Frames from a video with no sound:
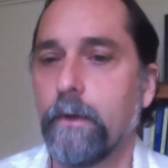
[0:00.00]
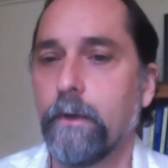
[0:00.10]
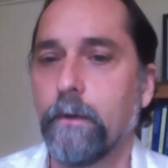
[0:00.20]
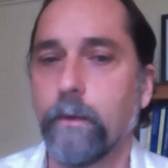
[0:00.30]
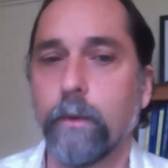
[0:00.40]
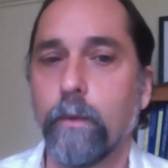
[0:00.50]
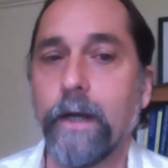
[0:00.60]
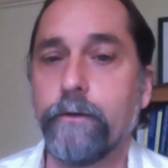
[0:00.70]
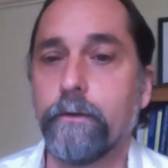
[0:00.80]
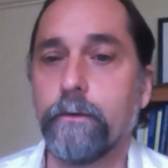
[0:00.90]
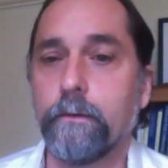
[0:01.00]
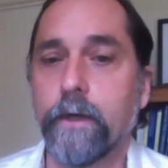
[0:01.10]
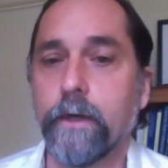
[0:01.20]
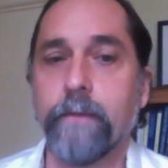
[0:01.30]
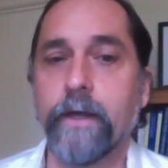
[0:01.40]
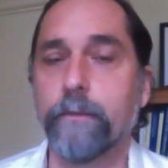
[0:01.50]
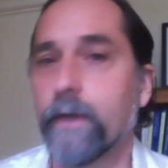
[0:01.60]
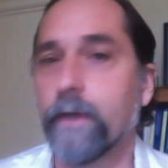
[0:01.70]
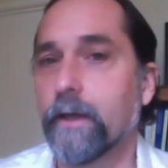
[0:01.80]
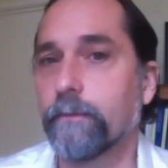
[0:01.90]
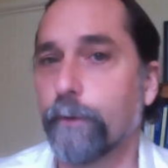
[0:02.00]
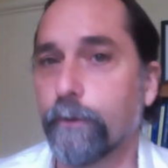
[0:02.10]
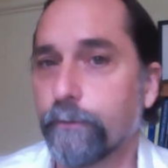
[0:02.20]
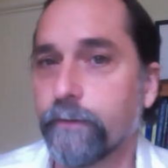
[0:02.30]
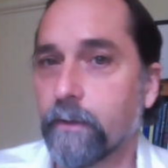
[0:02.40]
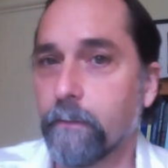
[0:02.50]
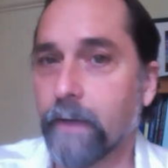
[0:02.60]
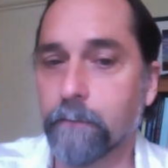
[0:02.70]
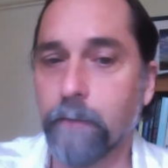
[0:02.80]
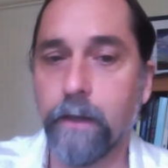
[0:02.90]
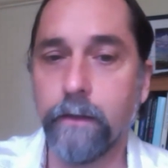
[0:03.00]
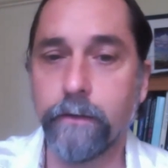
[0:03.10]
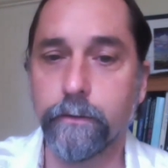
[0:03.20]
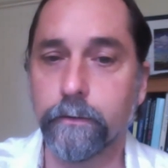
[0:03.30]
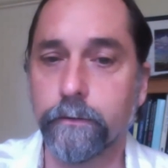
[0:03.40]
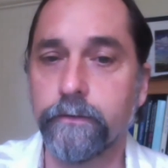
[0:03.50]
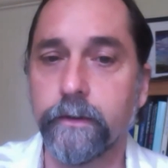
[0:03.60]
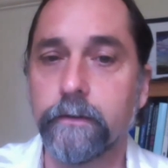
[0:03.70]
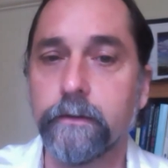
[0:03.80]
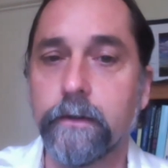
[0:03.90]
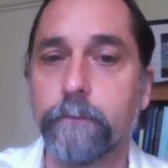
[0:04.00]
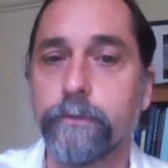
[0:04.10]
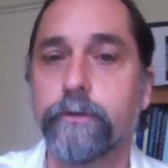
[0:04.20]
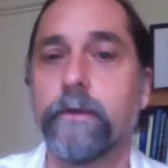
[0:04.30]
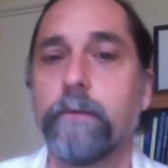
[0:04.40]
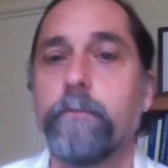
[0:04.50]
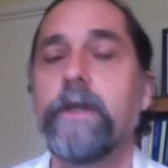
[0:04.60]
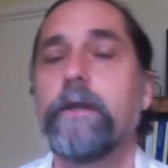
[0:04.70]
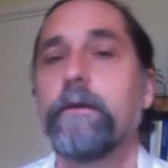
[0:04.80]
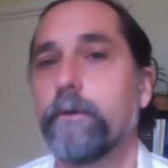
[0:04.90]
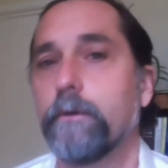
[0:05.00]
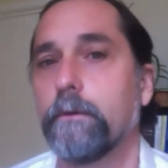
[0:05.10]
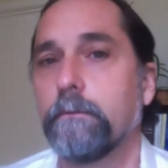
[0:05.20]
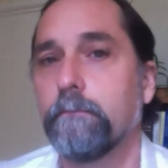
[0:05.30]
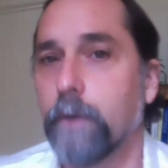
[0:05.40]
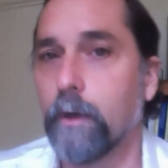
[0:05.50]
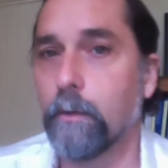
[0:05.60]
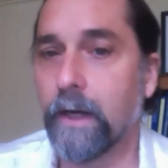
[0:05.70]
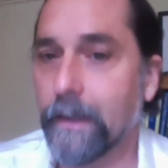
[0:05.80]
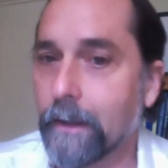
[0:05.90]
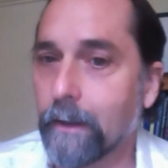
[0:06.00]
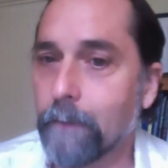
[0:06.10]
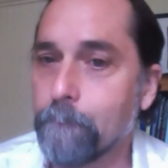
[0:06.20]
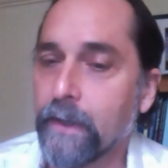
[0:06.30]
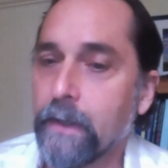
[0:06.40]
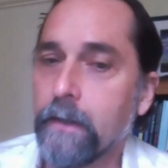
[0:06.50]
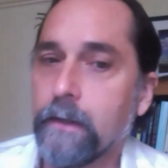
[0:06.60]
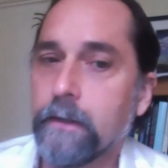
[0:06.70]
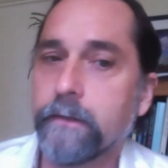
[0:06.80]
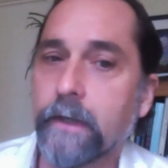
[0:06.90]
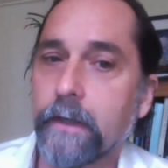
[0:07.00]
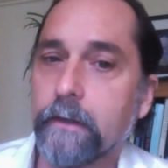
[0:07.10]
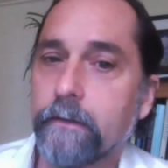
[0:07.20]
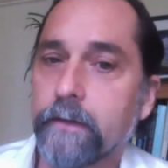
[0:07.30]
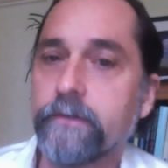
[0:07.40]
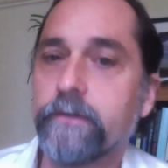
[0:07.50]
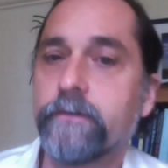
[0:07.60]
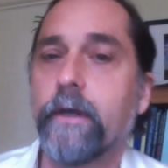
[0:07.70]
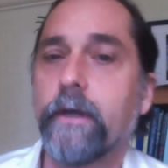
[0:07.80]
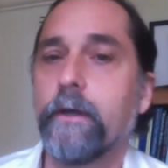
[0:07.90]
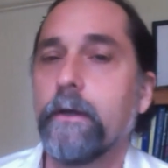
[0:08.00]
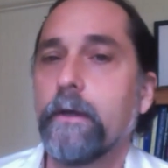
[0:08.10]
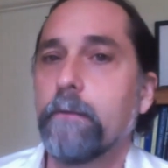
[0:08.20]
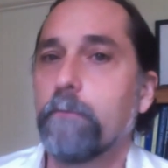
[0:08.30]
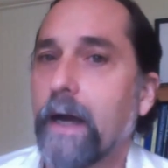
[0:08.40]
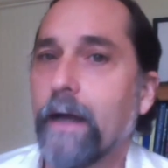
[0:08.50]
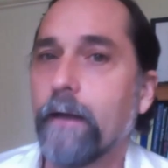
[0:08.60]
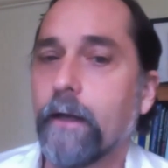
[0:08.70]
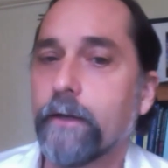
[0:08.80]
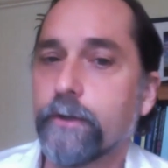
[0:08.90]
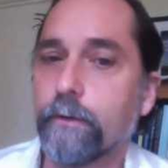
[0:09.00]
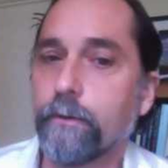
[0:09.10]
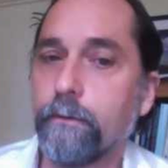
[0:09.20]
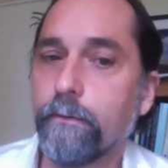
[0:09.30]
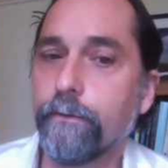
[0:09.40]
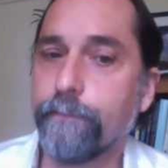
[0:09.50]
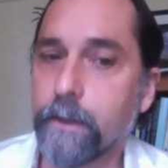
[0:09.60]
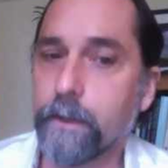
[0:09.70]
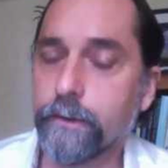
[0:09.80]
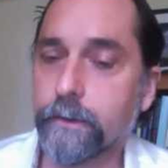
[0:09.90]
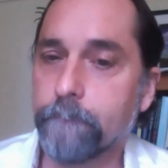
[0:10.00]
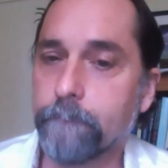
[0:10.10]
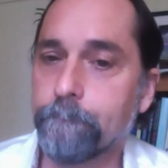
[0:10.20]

well, why do aromatic plants produce aromatic molecules? And I'm sure that many of you know by now that this is a biological function